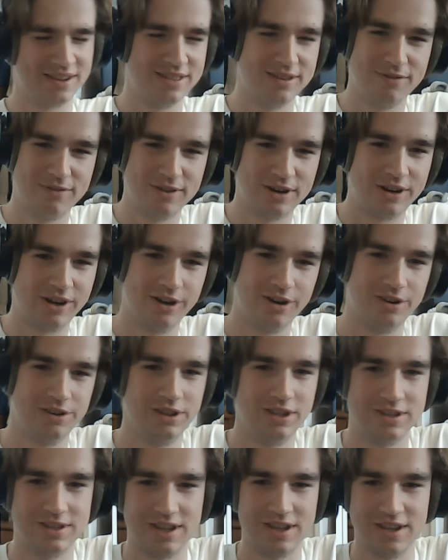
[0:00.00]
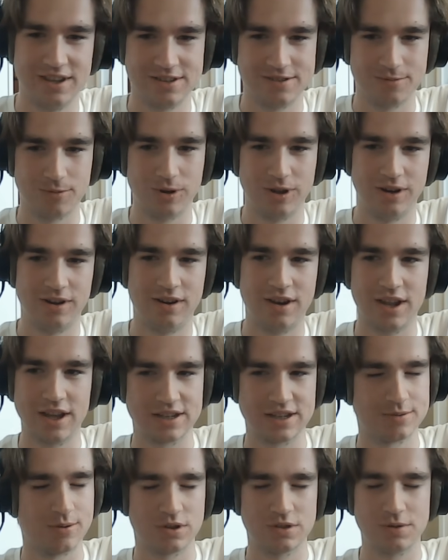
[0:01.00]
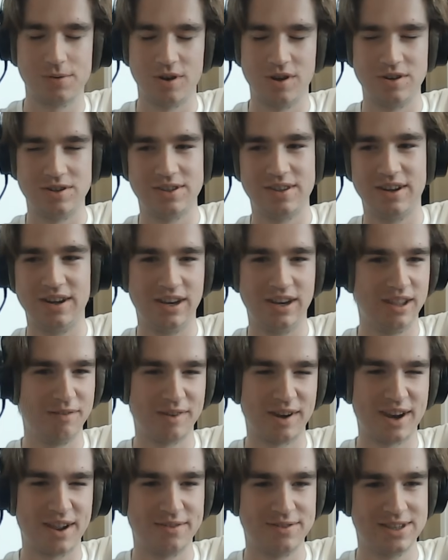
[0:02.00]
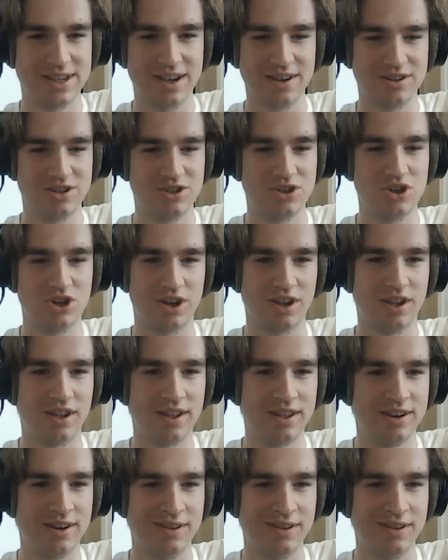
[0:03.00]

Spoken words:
in the very early days when Xbox players didn't even have text chat,